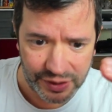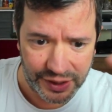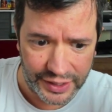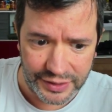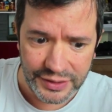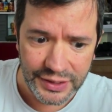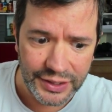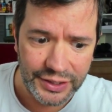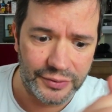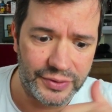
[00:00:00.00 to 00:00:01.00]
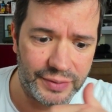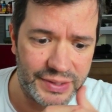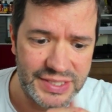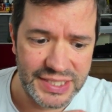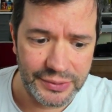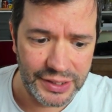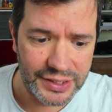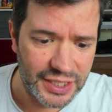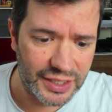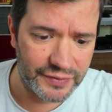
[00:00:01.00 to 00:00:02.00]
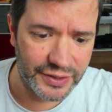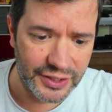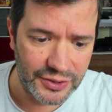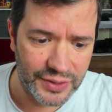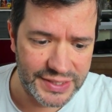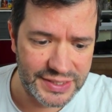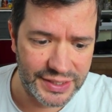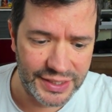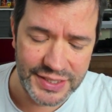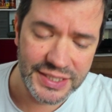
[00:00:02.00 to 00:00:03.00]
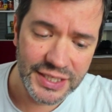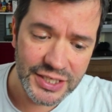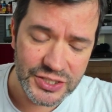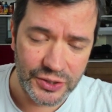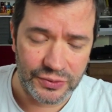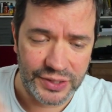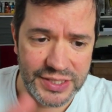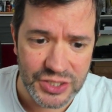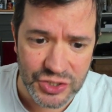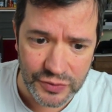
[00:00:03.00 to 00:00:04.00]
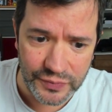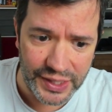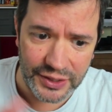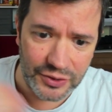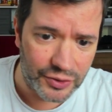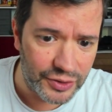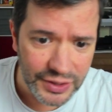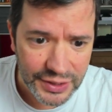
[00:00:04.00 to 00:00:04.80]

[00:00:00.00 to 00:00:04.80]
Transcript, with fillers: in you know the material covering you as it is. So let's assume that you're